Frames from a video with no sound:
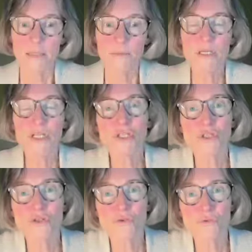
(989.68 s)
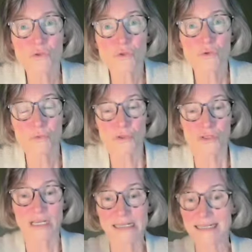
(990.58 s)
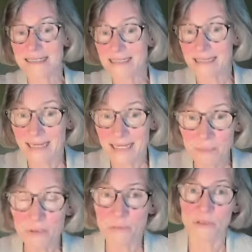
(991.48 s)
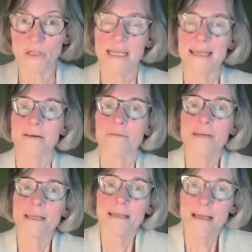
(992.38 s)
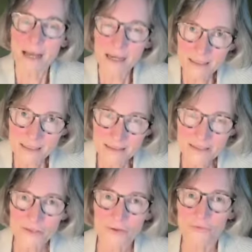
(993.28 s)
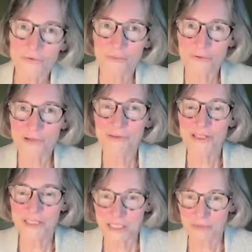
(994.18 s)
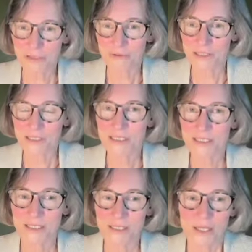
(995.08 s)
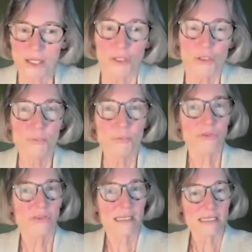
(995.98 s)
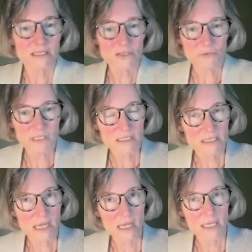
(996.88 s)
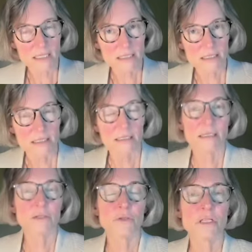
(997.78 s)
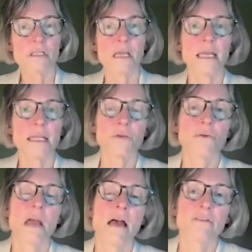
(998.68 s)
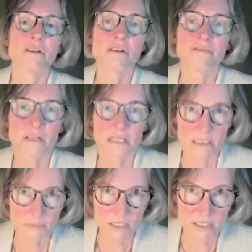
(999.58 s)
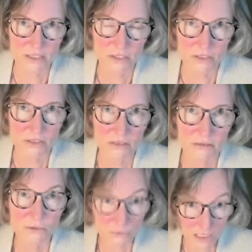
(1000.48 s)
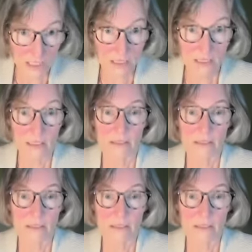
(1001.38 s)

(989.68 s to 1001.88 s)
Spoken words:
It means you assume your child is capable regardless of your previous experience. You put the history aside and you decide to have a different expectation today.